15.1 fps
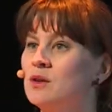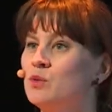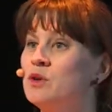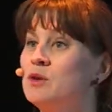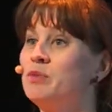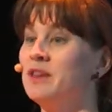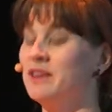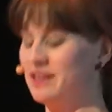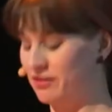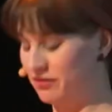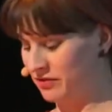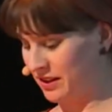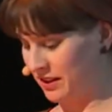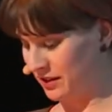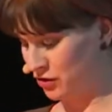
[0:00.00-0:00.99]
we
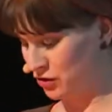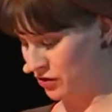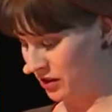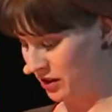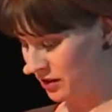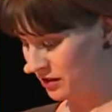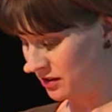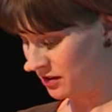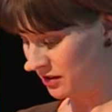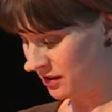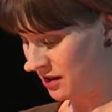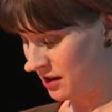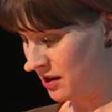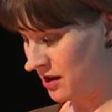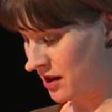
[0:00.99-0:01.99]
believe will enjoy it,
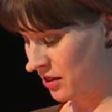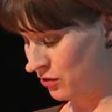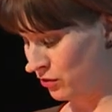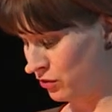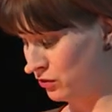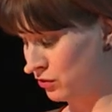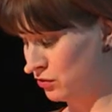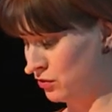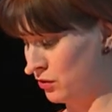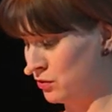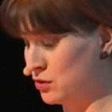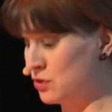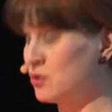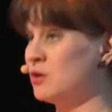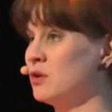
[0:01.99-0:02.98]
and to
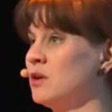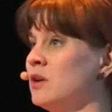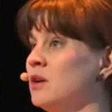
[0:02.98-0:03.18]
those